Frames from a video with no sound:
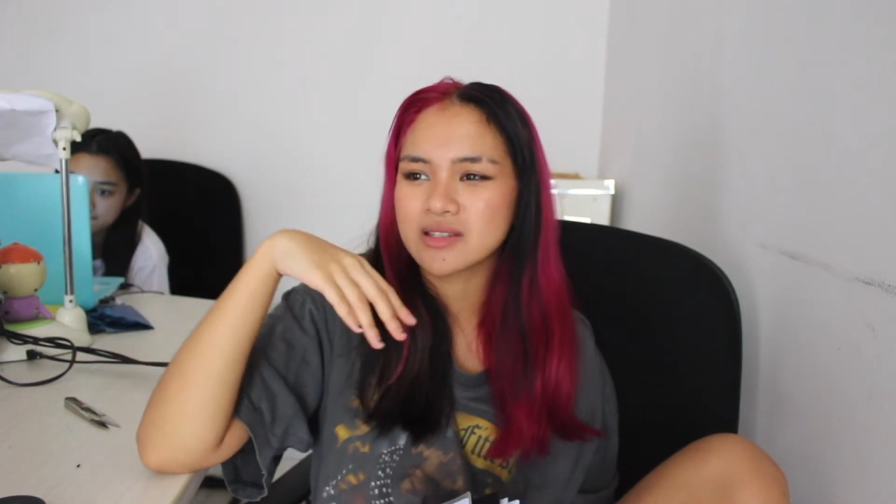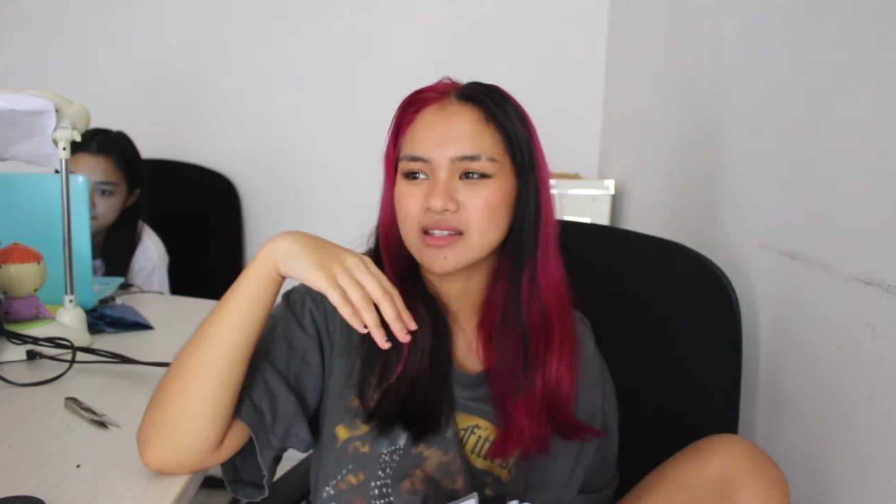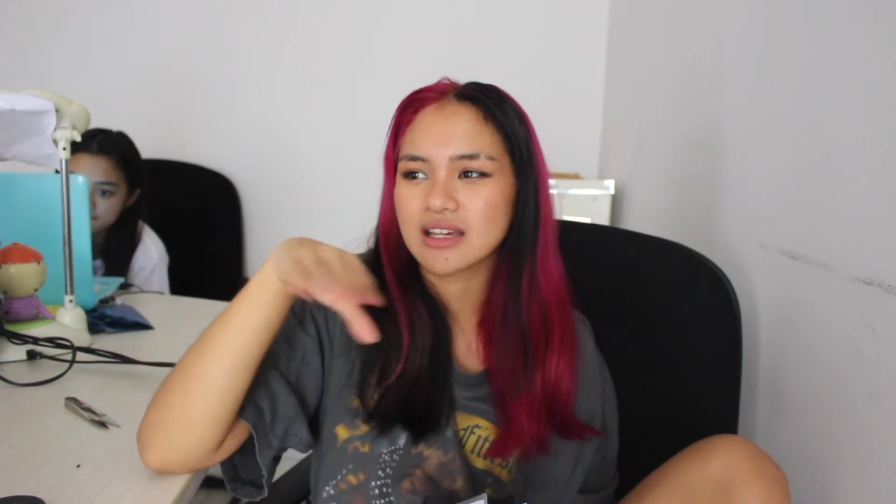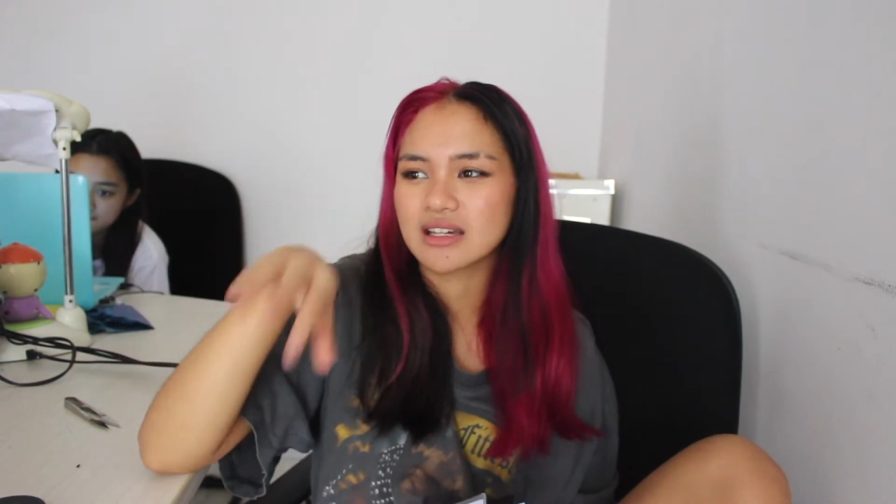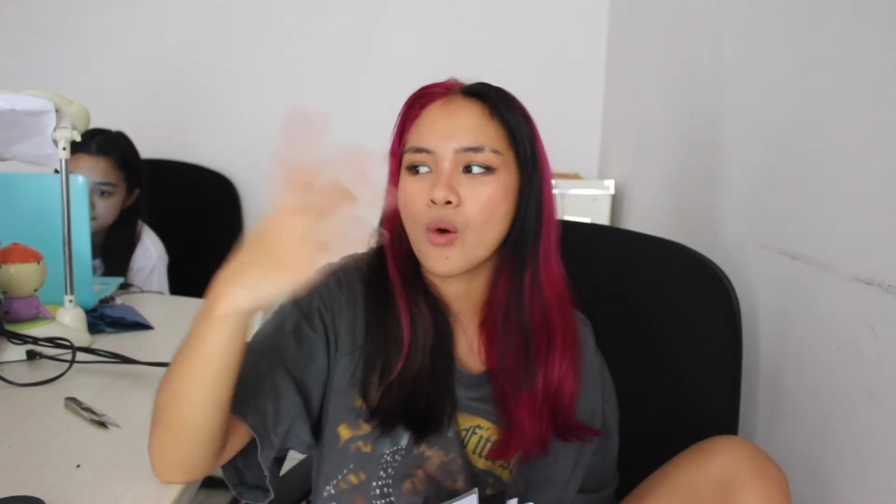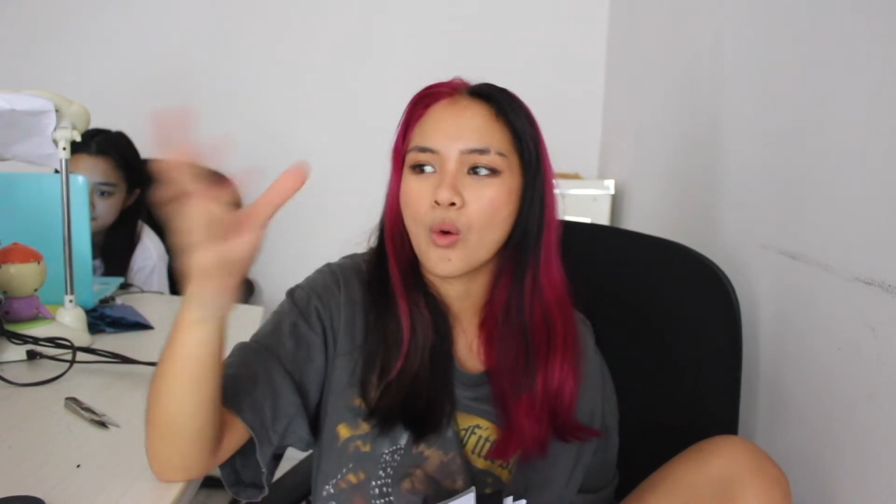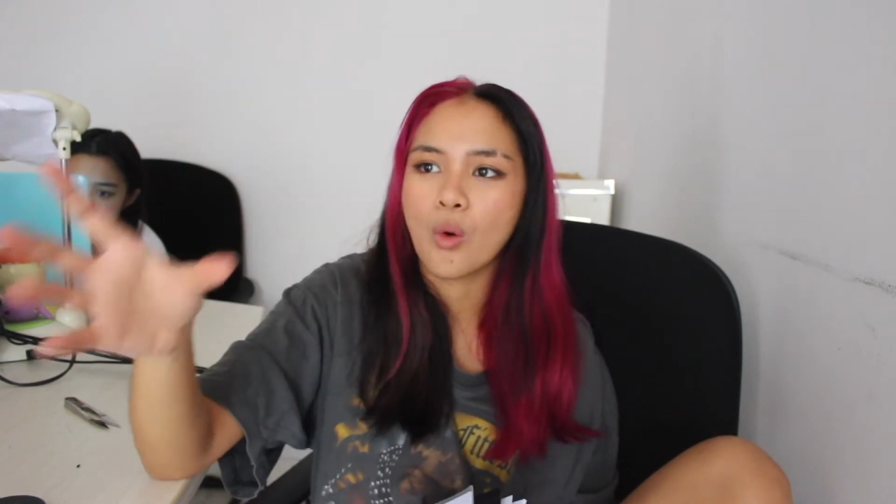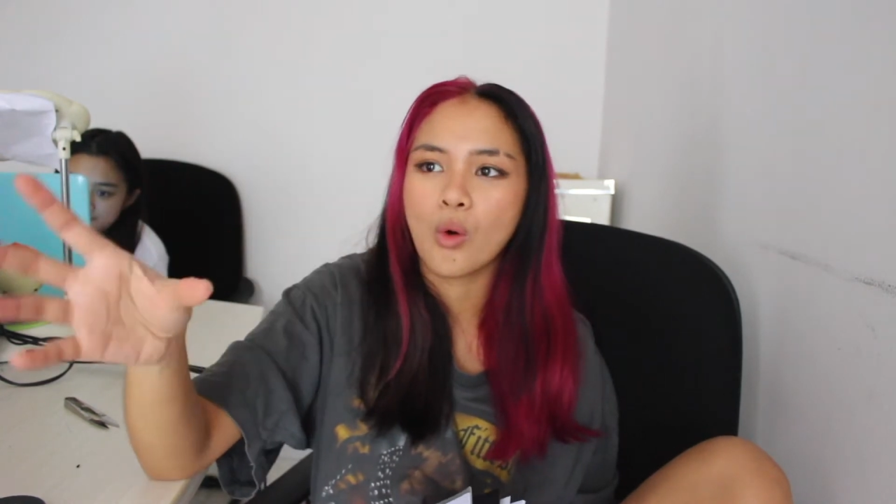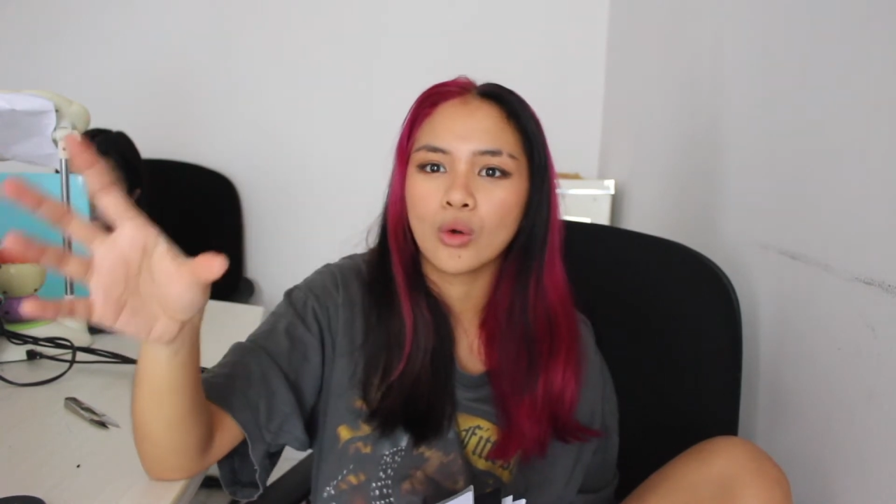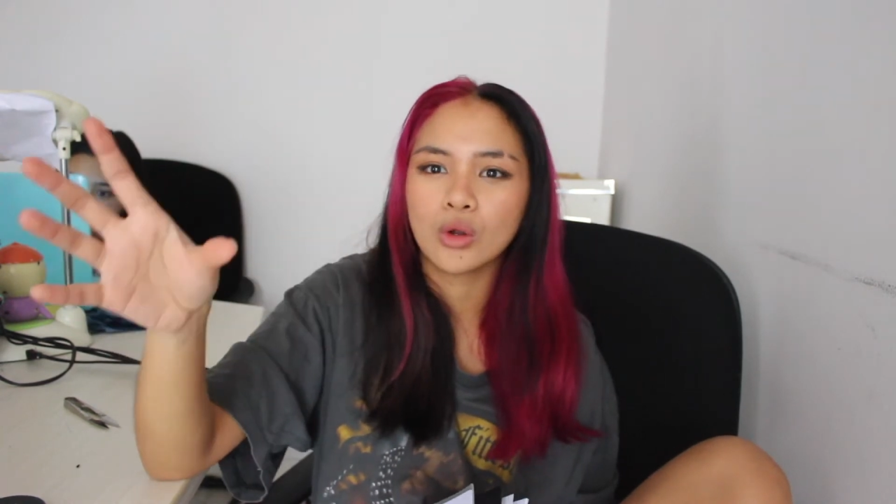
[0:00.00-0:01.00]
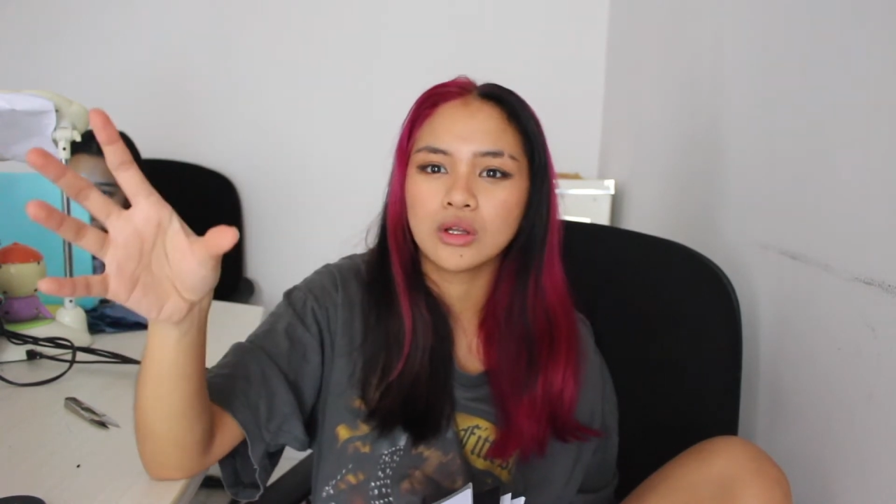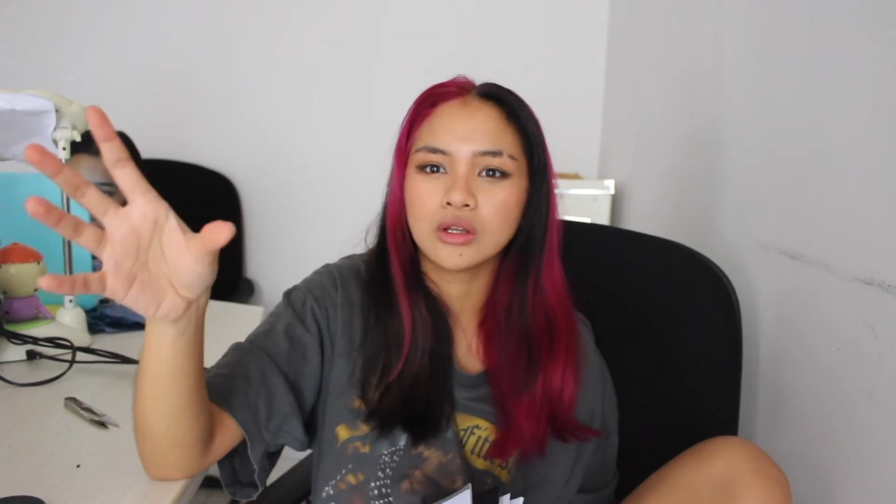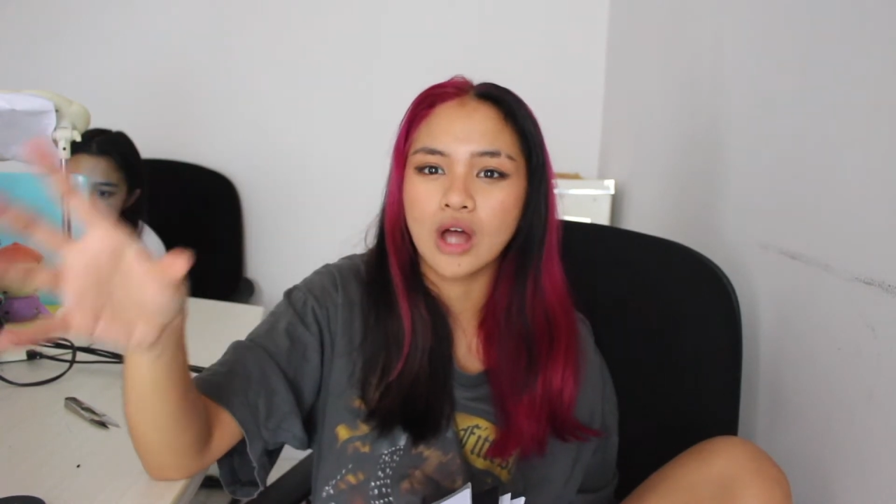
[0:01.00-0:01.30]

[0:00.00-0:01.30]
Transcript: is like a whole